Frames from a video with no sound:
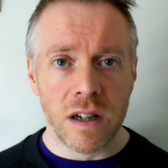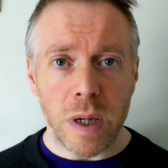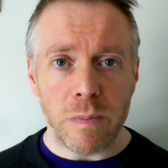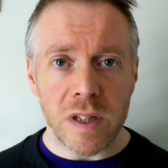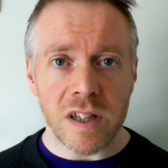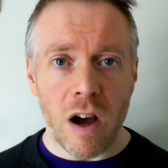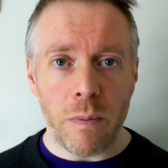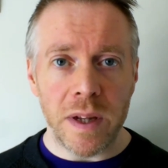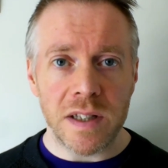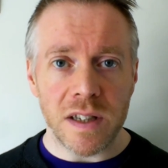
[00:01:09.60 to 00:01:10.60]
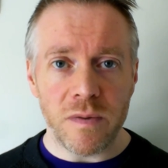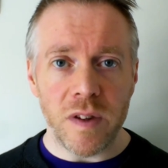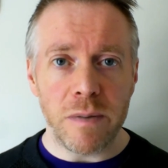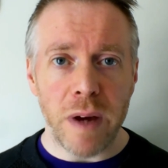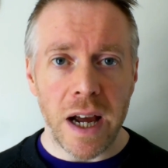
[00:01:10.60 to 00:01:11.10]
people's comments and
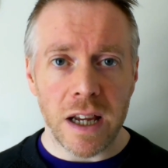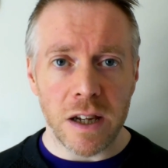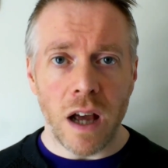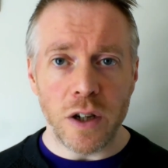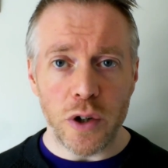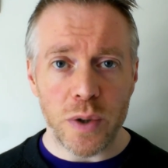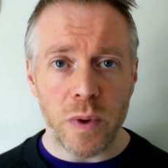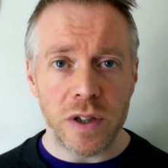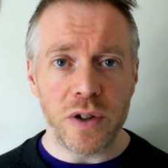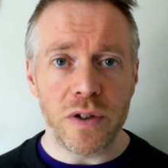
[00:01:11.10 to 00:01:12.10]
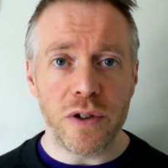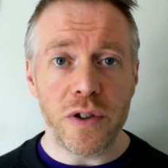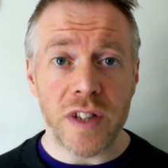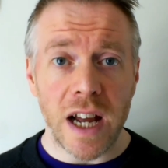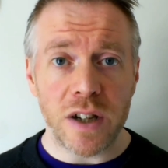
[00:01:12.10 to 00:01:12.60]
feedback, and you just want to
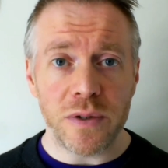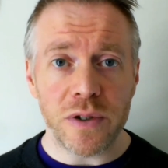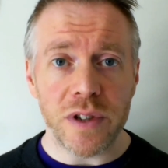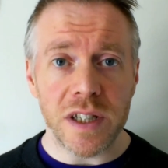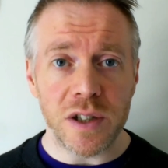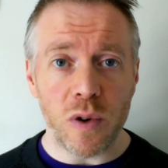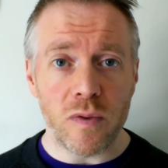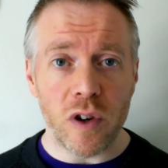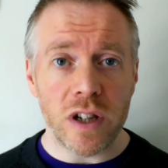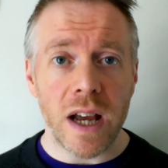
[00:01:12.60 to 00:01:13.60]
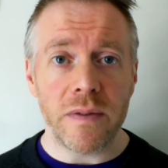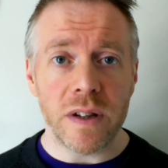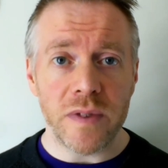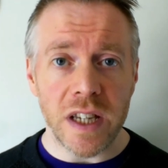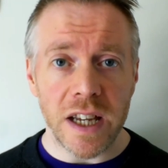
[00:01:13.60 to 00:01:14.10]
use that to increase the overall level
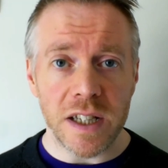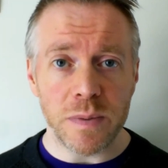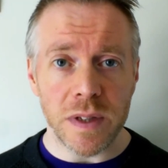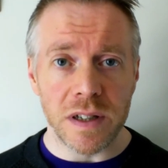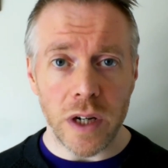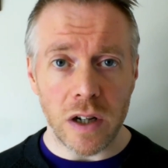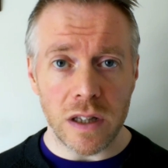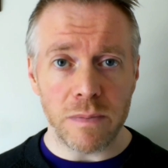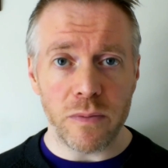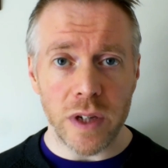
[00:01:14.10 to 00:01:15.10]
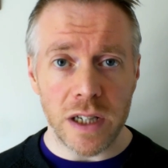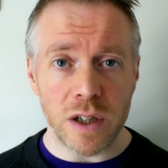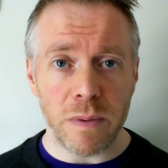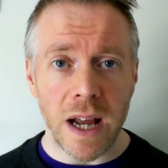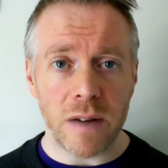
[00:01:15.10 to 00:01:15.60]
of engagement within
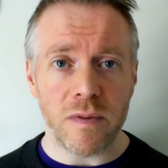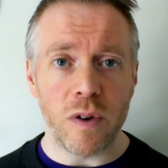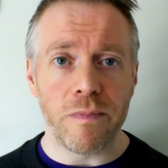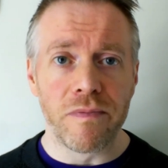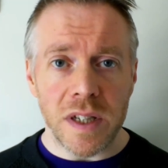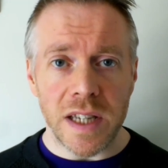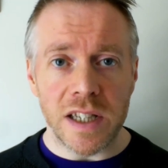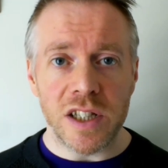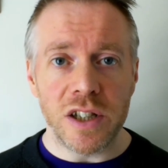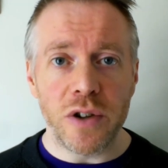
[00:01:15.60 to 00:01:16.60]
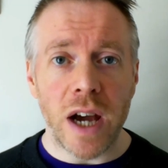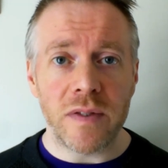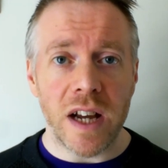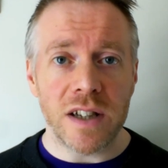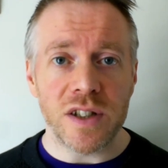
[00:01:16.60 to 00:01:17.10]
your platform. But essentially, you have
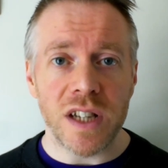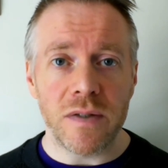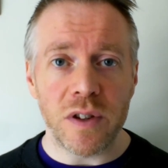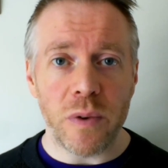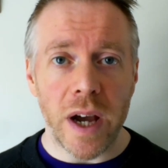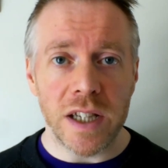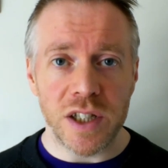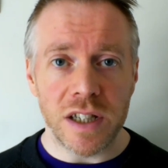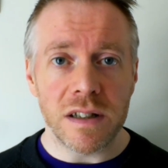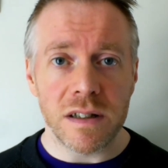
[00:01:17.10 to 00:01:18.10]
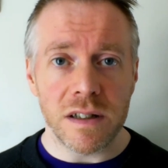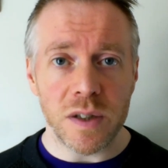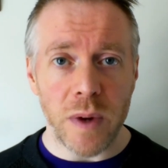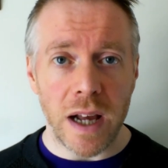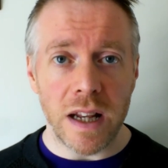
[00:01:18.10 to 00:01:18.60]
to ask yourself the question as
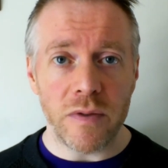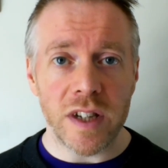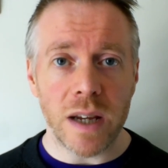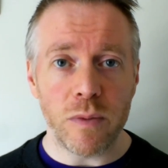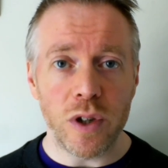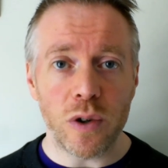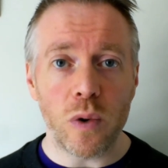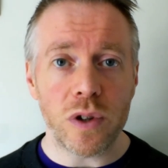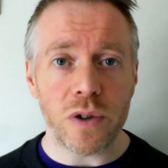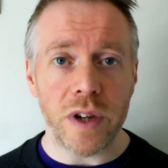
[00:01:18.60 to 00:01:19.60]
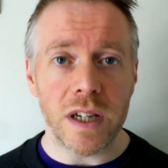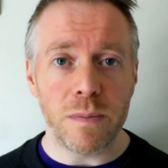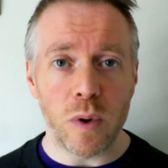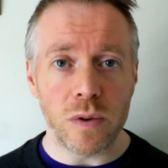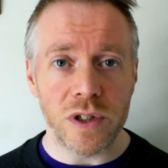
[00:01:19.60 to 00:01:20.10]
well every time when you go to create a
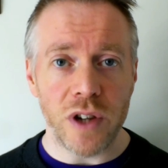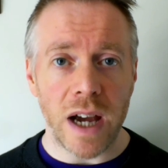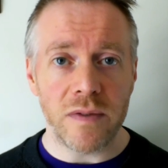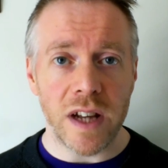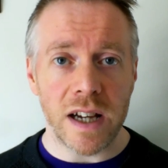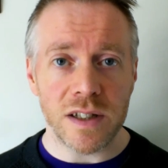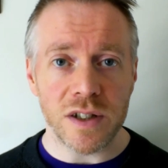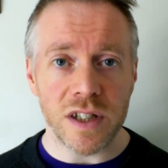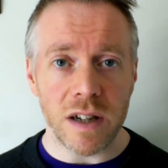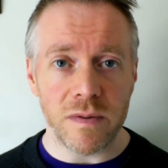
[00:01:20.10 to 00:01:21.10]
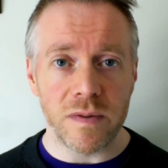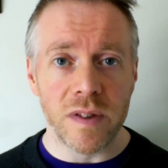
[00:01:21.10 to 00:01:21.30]
post. You have to ask yourself,